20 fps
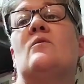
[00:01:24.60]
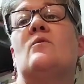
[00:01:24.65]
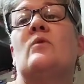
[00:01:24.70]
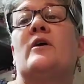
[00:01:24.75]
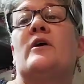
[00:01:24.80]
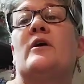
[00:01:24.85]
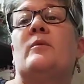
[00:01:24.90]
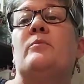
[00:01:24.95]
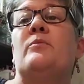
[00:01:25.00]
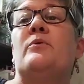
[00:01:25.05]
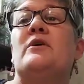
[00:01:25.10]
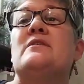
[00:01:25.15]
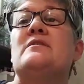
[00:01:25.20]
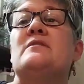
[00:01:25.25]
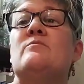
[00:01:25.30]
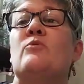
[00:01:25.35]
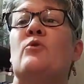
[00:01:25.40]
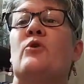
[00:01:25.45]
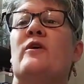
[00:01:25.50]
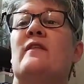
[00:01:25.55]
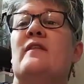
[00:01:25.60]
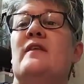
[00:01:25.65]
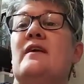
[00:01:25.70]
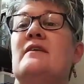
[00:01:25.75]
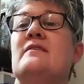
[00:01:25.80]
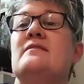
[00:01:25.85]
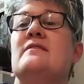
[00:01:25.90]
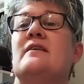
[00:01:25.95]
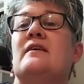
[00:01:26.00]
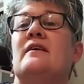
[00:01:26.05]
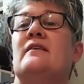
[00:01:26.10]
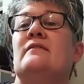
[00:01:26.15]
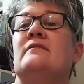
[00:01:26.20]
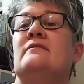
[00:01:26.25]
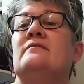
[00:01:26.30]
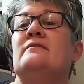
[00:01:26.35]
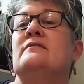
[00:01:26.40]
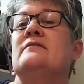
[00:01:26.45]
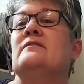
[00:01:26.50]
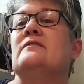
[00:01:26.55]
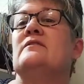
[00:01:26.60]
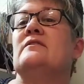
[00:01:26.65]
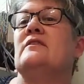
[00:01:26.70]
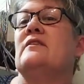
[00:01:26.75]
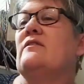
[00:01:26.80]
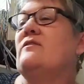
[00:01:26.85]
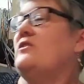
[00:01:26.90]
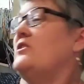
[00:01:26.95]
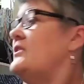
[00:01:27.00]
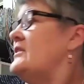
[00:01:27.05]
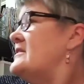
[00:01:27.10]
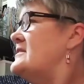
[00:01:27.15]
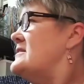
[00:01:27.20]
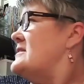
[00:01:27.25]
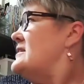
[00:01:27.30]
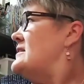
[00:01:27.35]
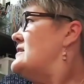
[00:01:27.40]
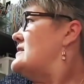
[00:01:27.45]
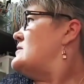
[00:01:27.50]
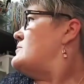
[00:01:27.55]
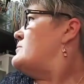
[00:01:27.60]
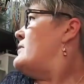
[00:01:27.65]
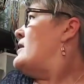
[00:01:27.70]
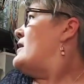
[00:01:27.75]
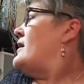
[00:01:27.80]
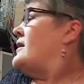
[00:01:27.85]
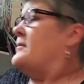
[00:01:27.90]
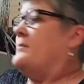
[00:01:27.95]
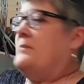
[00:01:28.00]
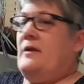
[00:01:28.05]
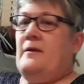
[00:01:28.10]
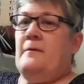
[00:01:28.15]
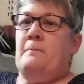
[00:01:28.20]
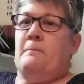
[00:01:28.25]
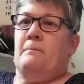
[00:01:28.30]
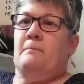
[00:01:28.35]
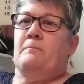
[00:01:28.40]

We're going to put some more of these in. You can see this behind me.